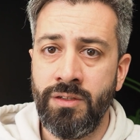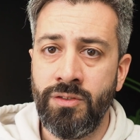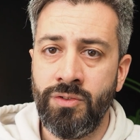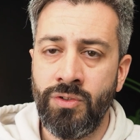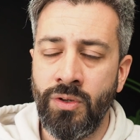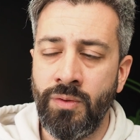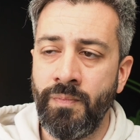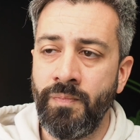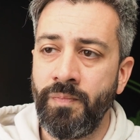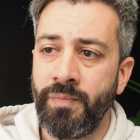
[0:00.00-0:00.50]

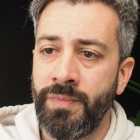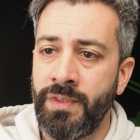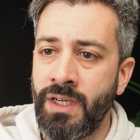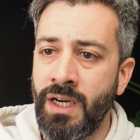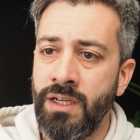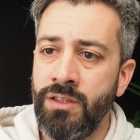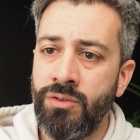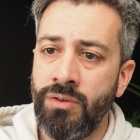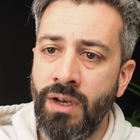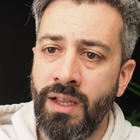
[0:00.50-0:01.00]
So
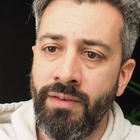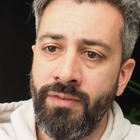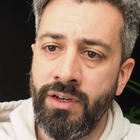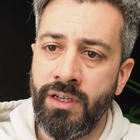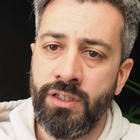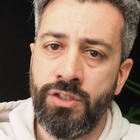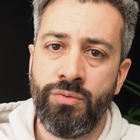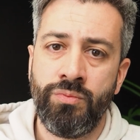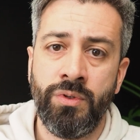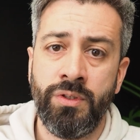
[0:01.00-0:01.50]
try to
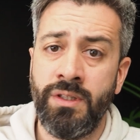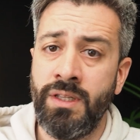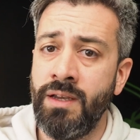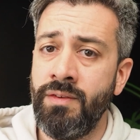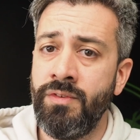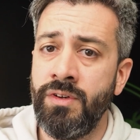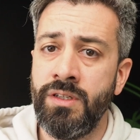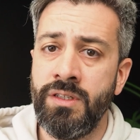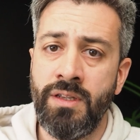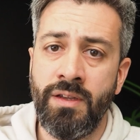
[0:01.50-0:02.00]
leverage
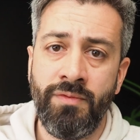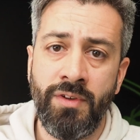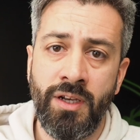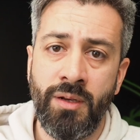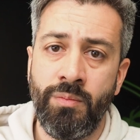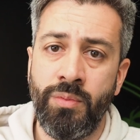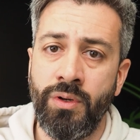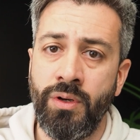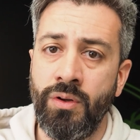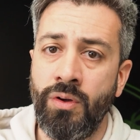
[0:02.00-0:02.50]
whatever is
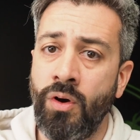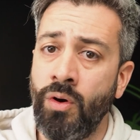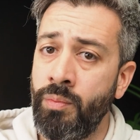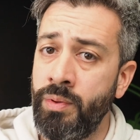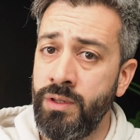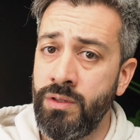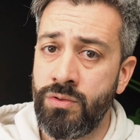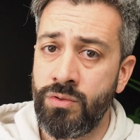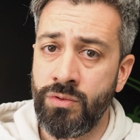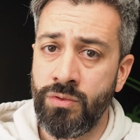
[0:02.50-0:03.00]
available,
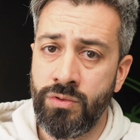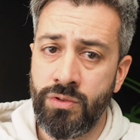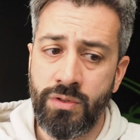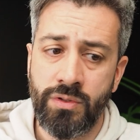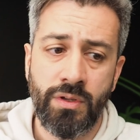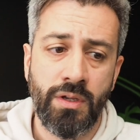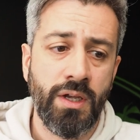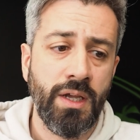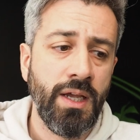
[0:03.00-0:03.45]
open source